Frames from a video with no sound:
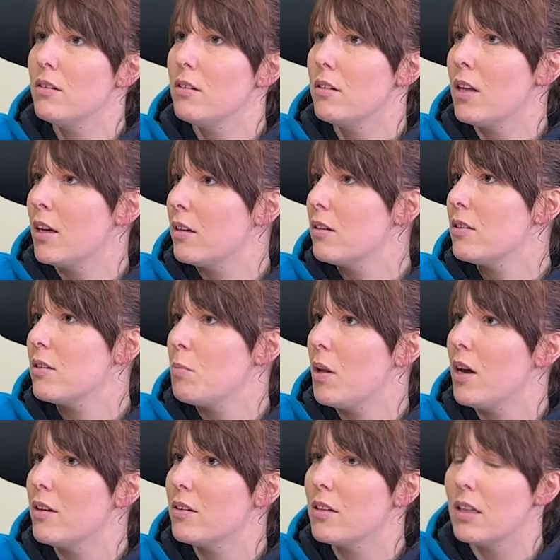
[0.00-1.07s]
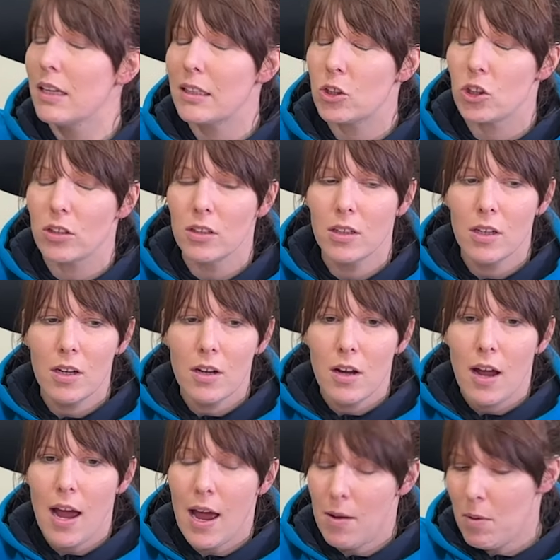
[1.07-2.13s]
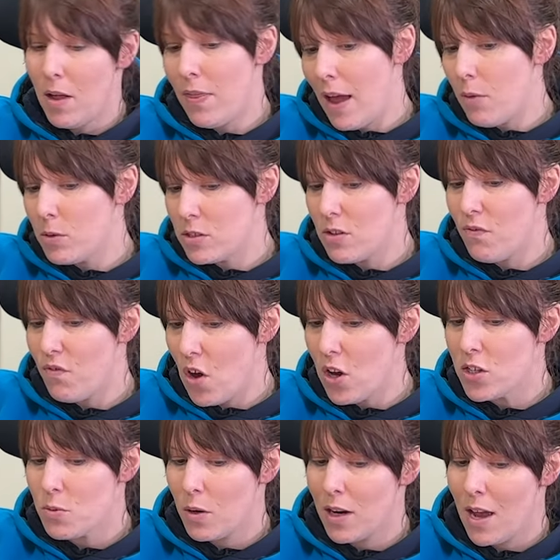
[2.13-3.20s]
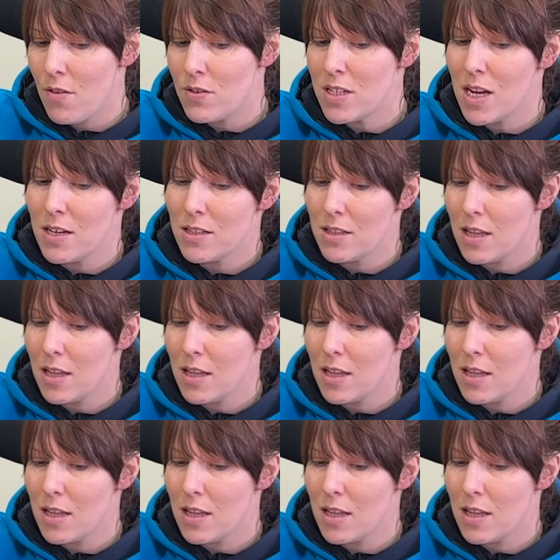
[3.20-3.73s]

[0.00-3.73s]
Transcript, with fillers: like supplies collection, um, and that was the first one I ever did.